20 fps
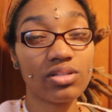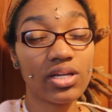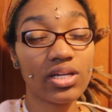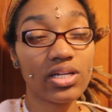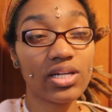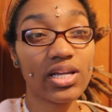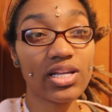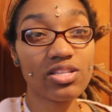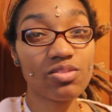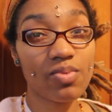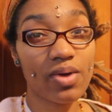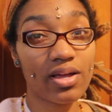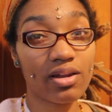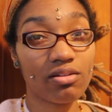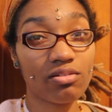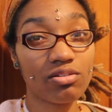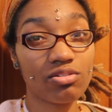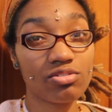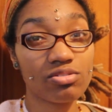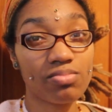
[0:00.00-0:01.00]
Like, that's why I
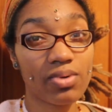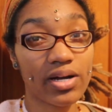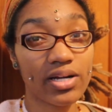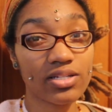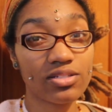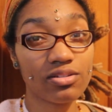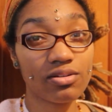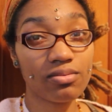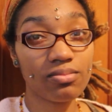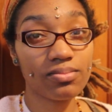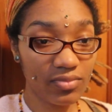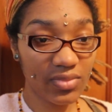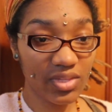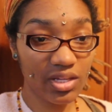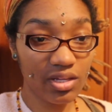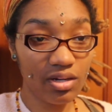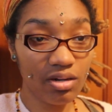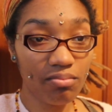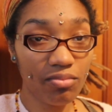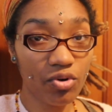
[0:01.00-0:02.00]
don't use bar soap
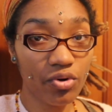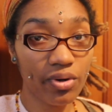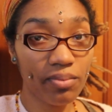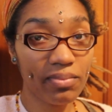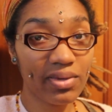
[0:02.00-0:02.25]
anymore,